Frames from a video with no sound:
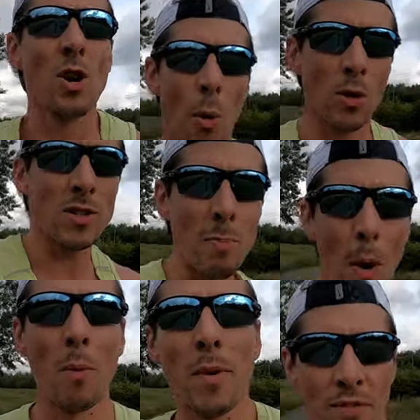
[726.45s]
towards the
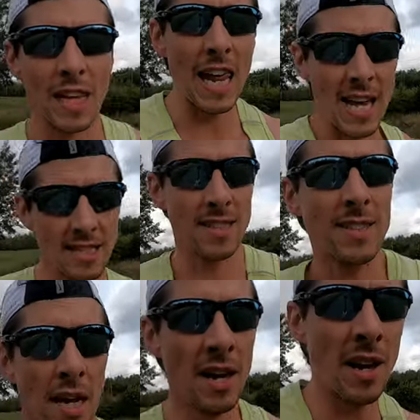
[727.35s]
bottom of the
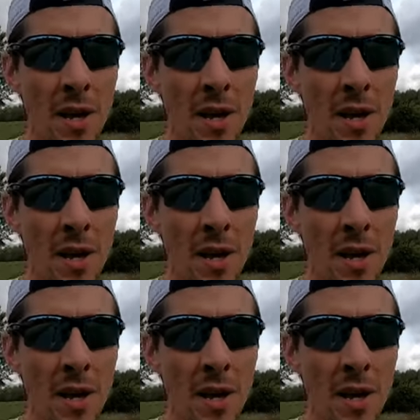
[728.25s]
laces.